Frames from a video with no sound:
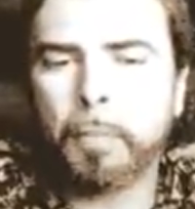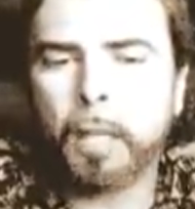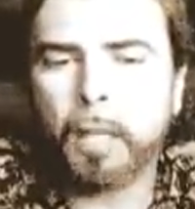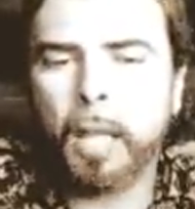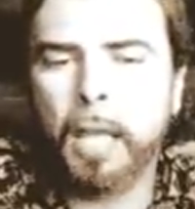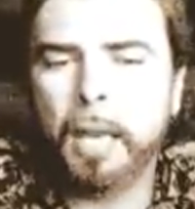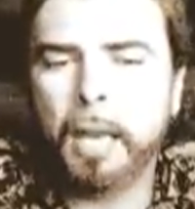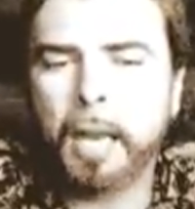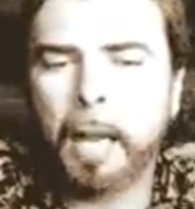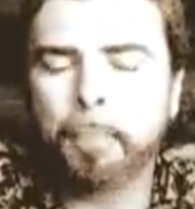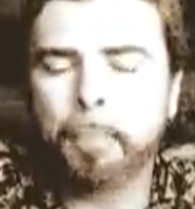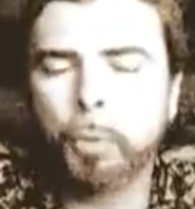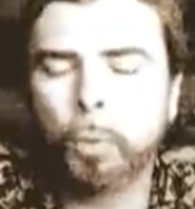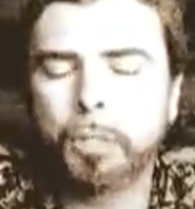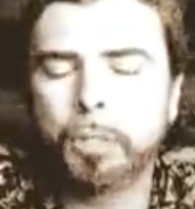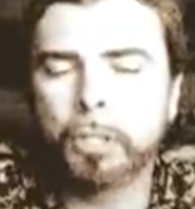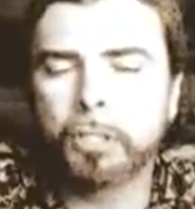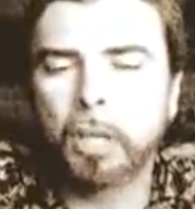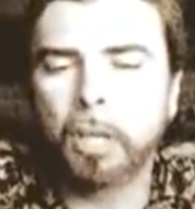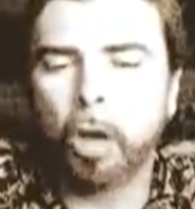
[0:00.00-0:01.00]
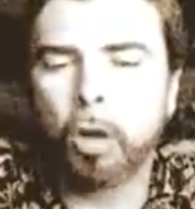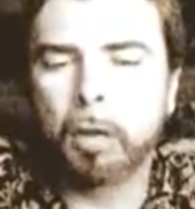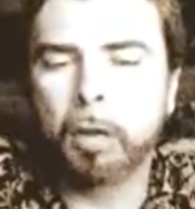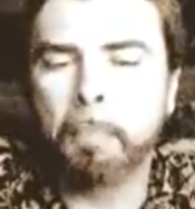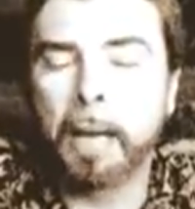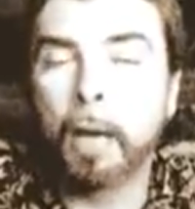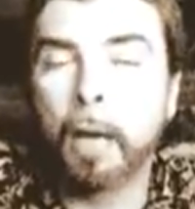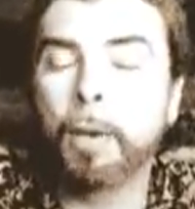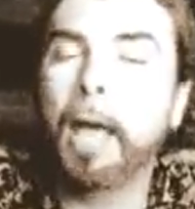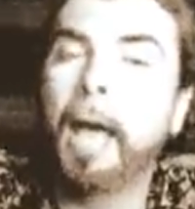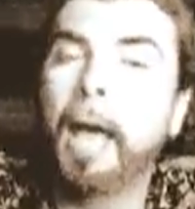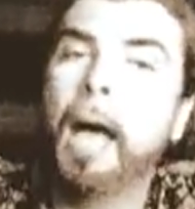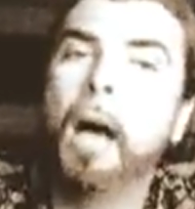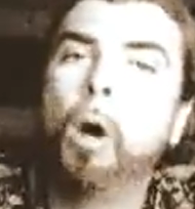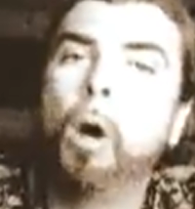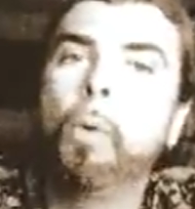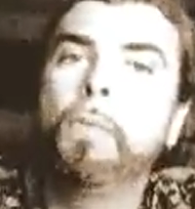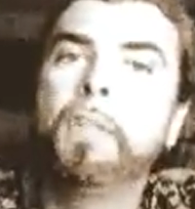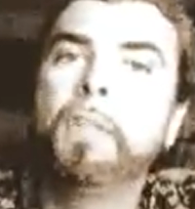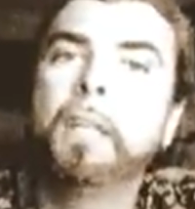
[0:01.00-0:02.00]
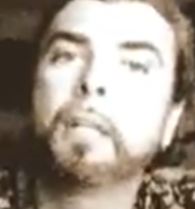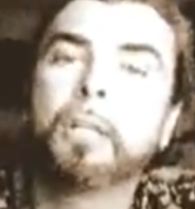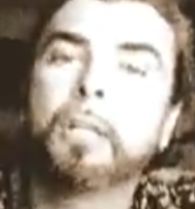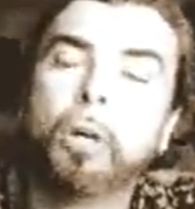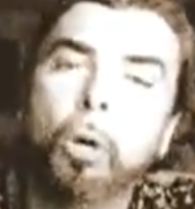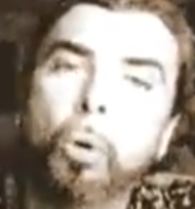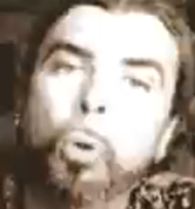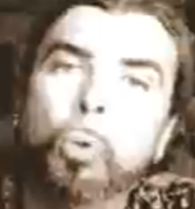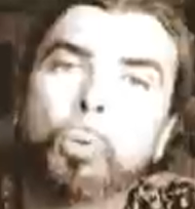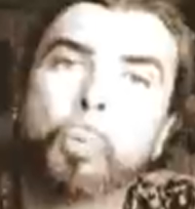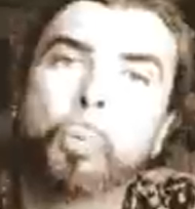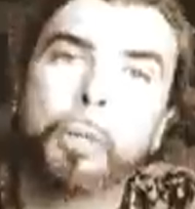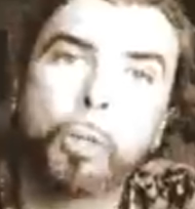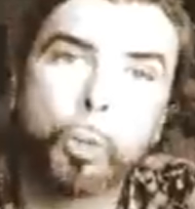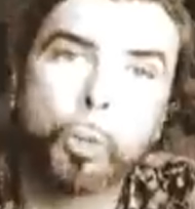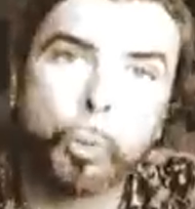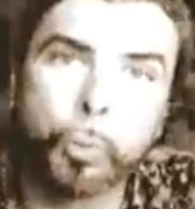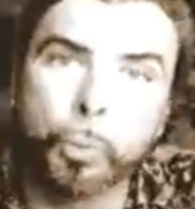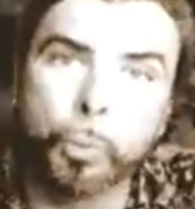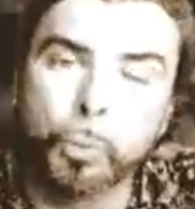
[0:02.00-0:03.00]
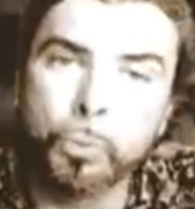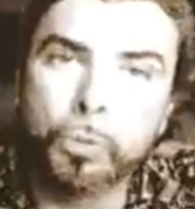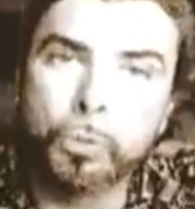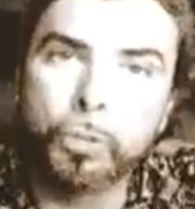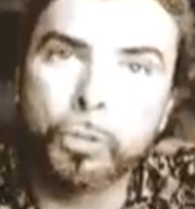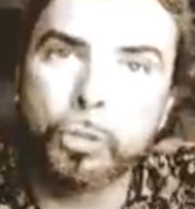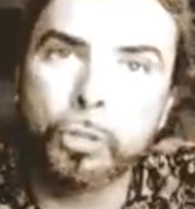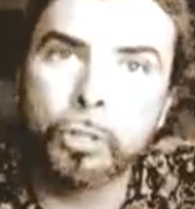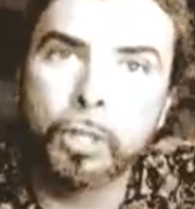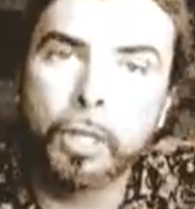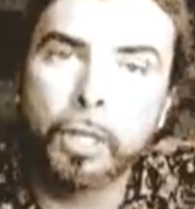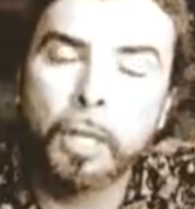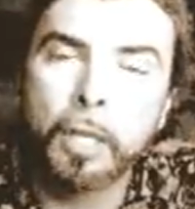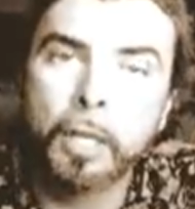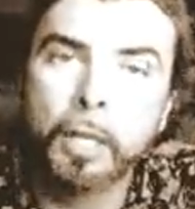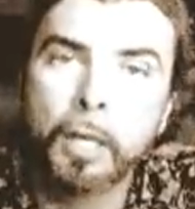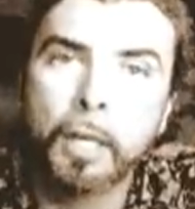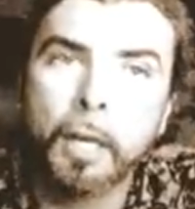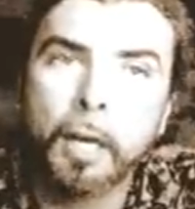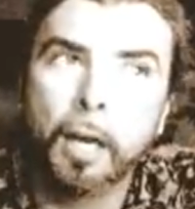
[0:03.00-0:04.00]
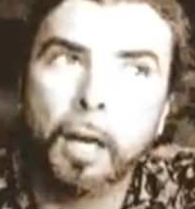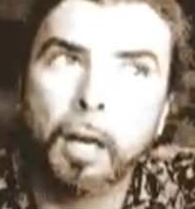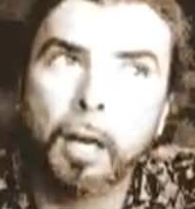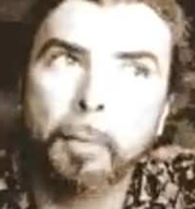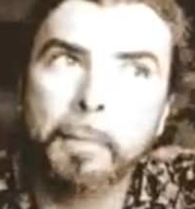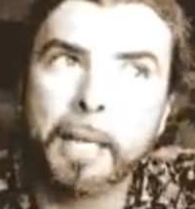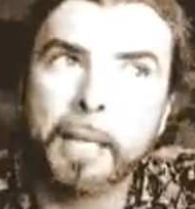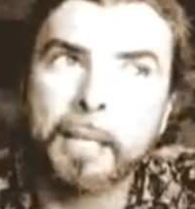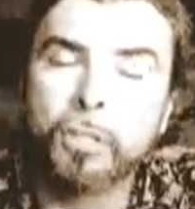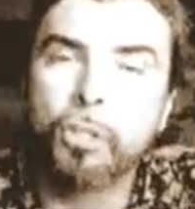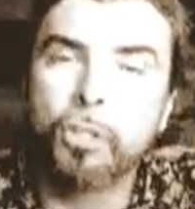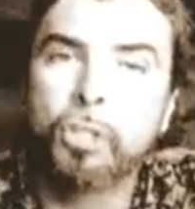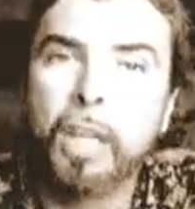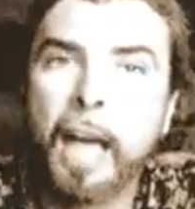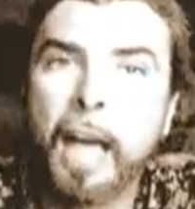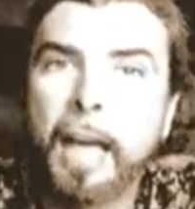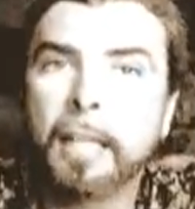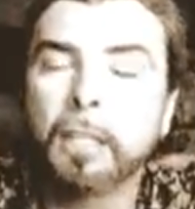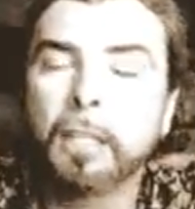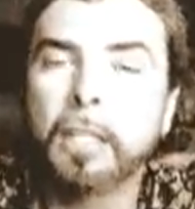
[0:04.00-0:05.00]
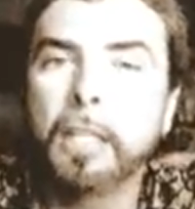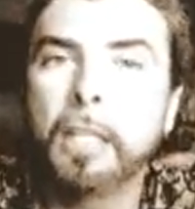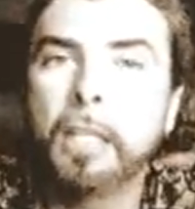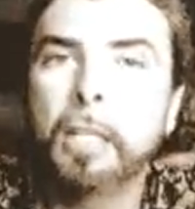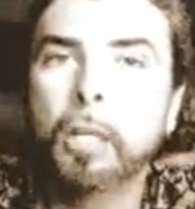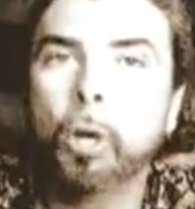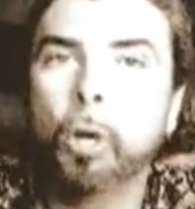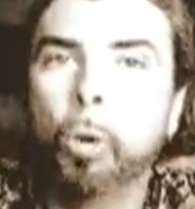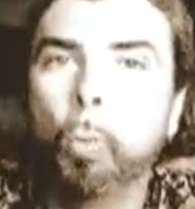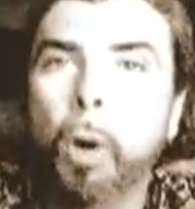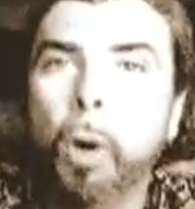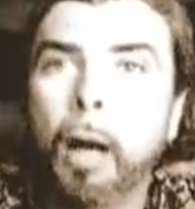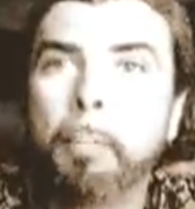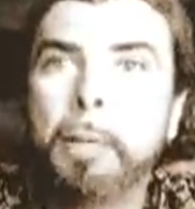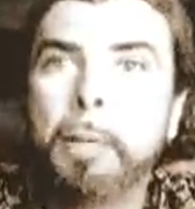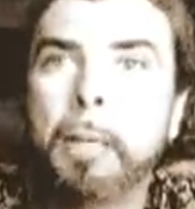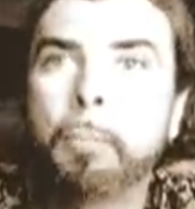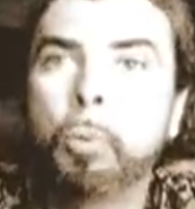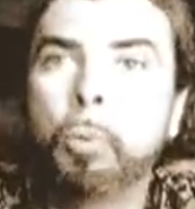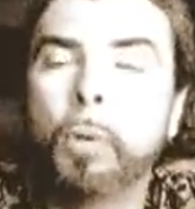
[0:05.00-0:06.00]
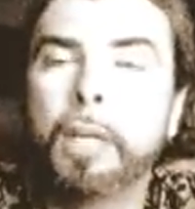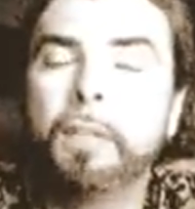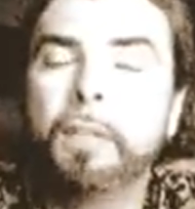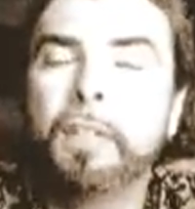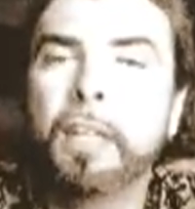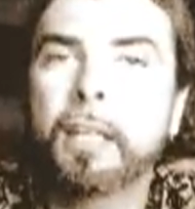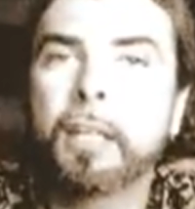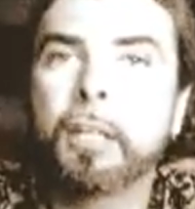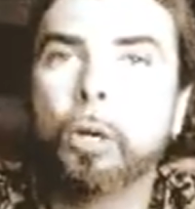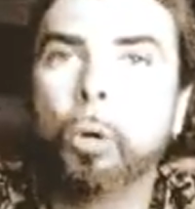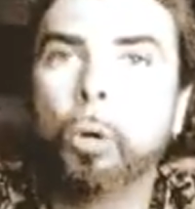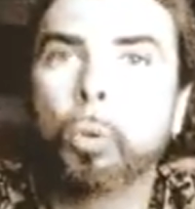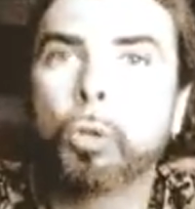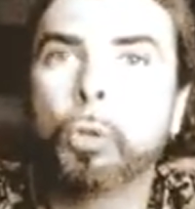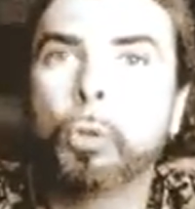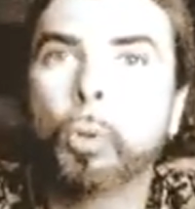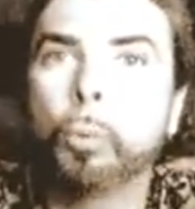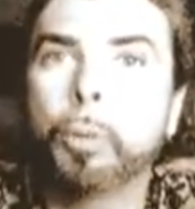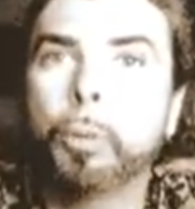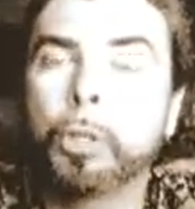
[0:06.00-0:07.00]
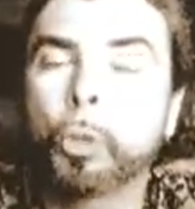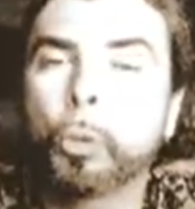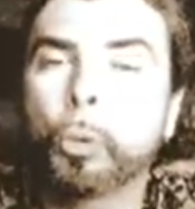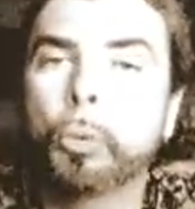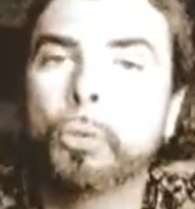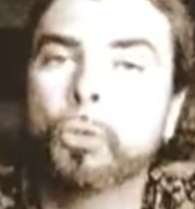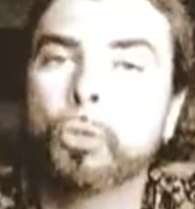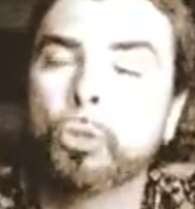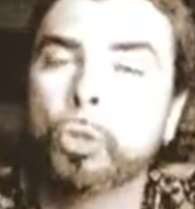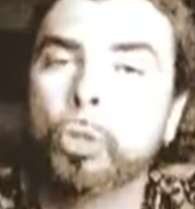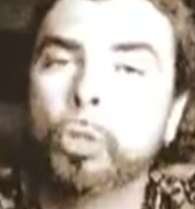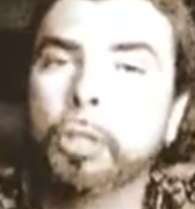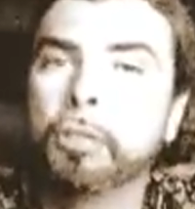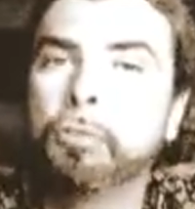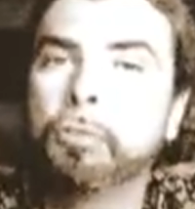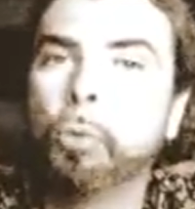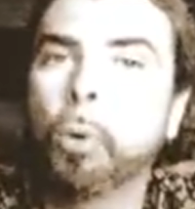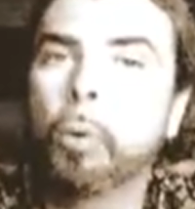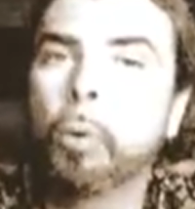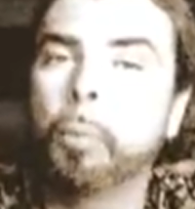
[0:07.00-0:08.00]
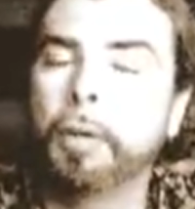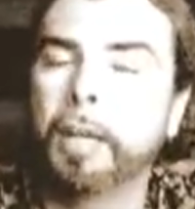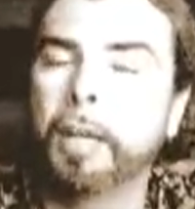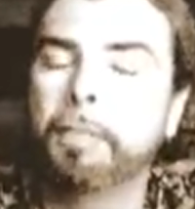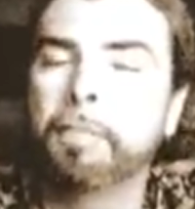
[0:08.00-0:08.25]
and I'm going to talk about how the occult recruits, exactly what people in the occult who are recruiters look for when they